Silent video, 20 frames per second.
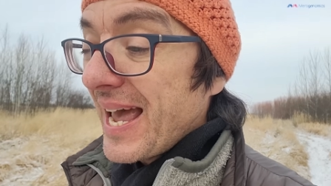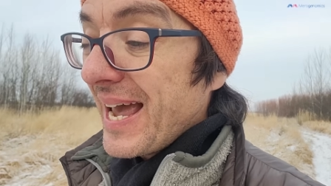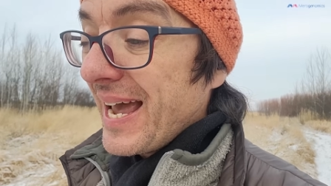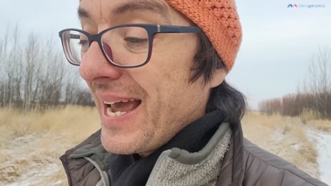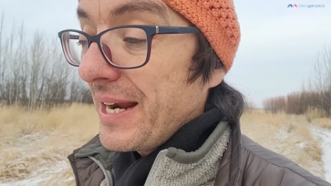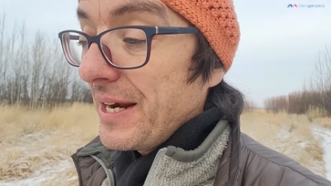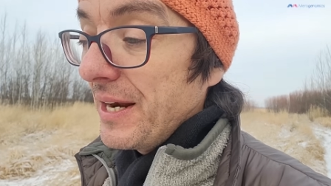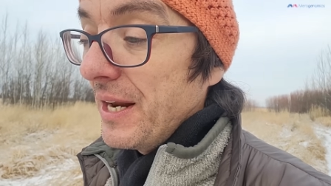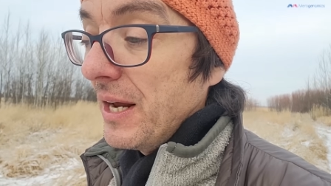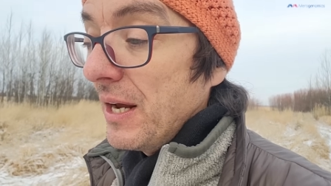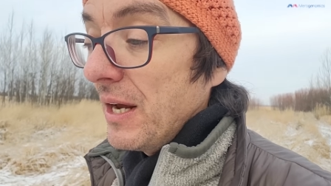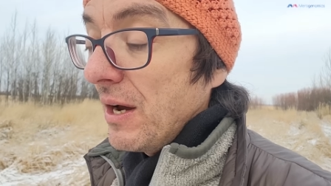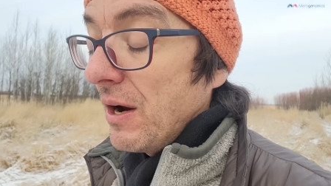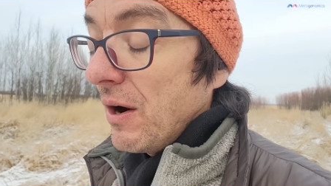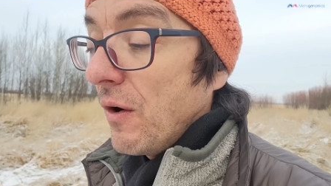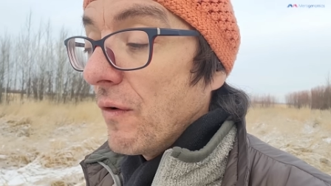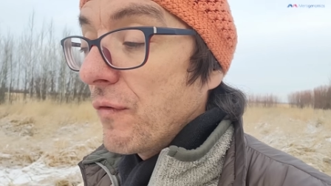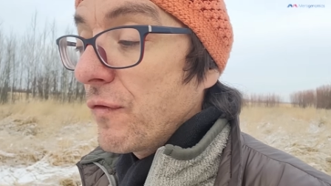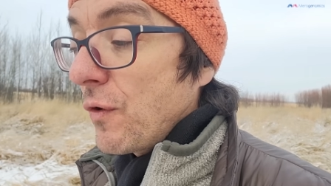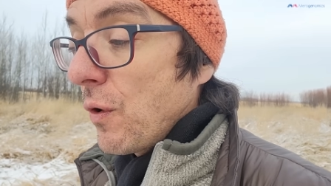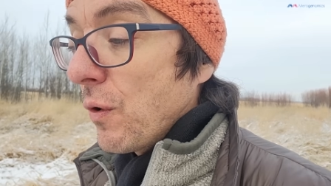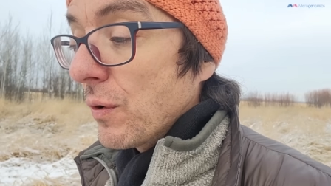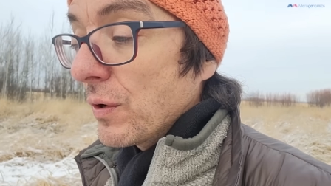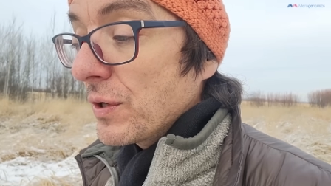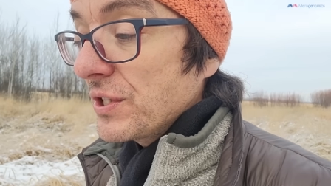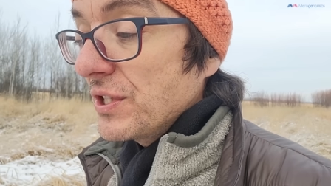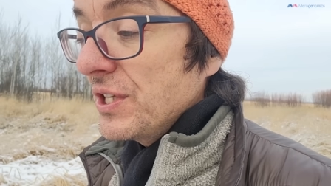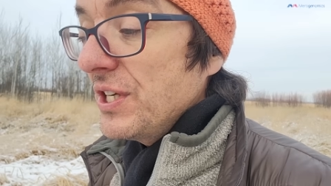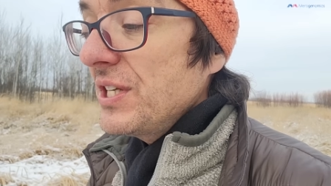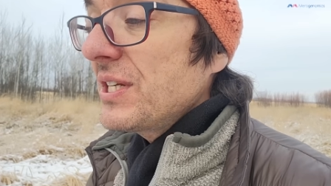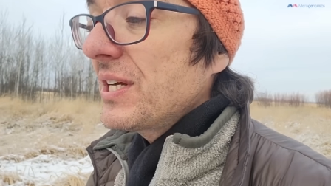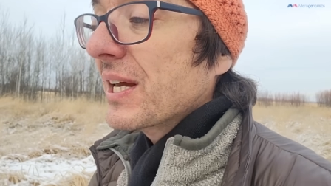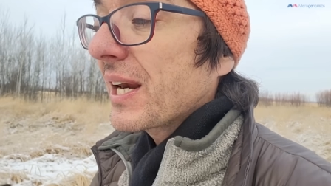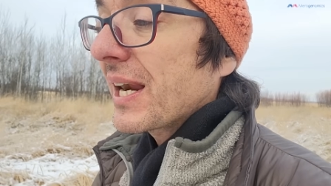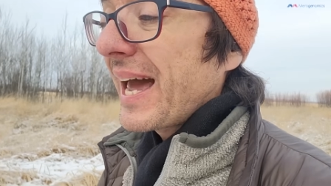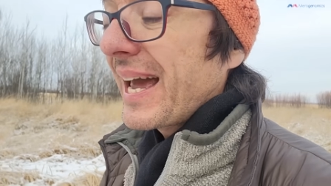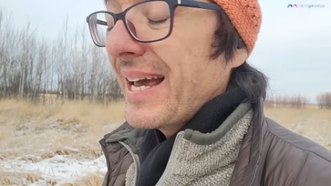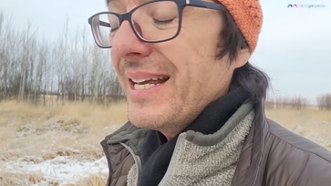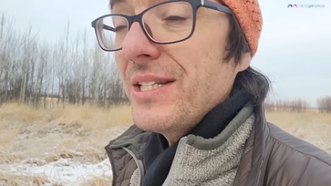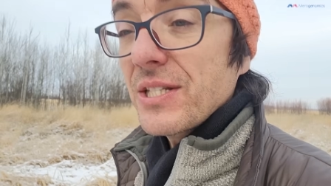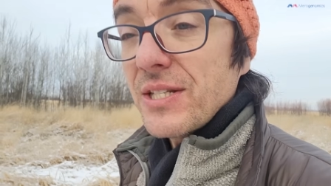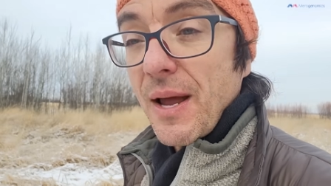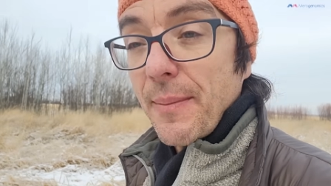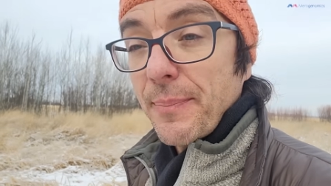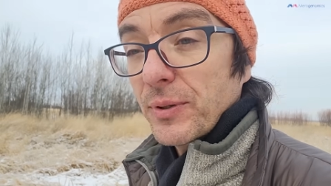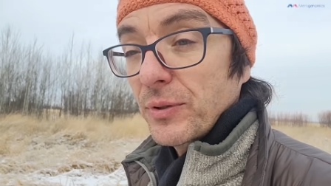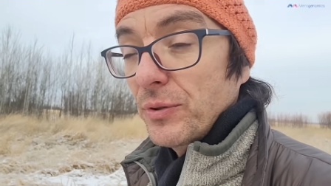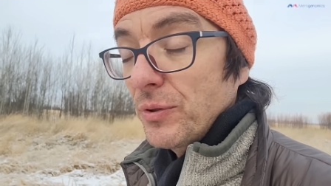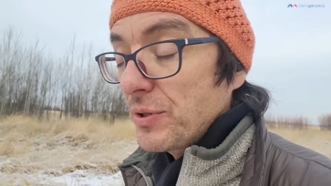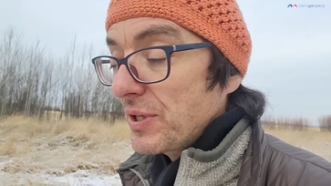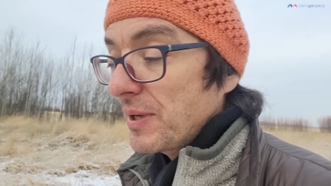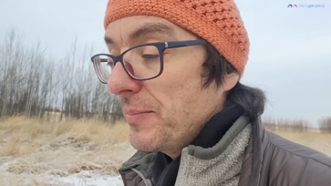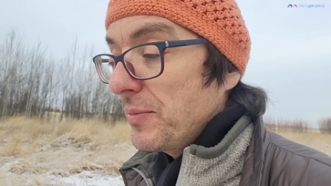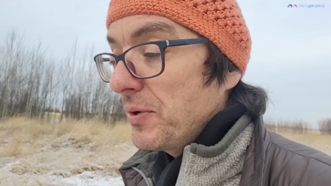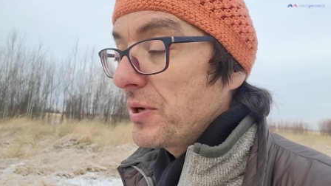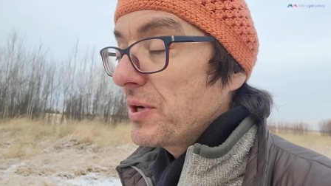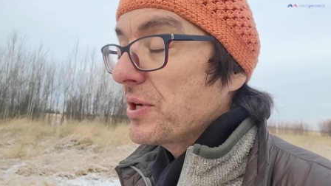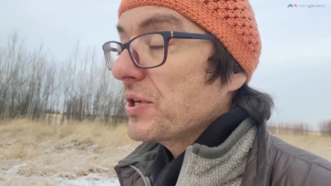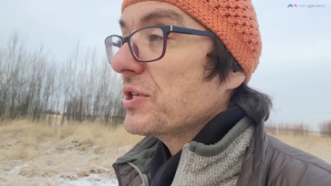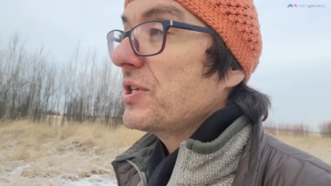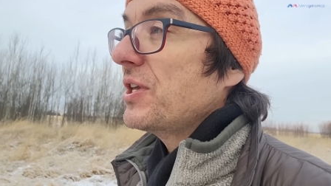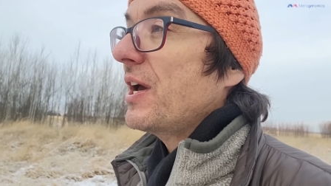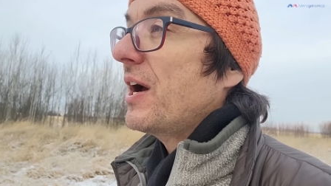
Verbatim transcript: And of course, these glands that produce the mucus,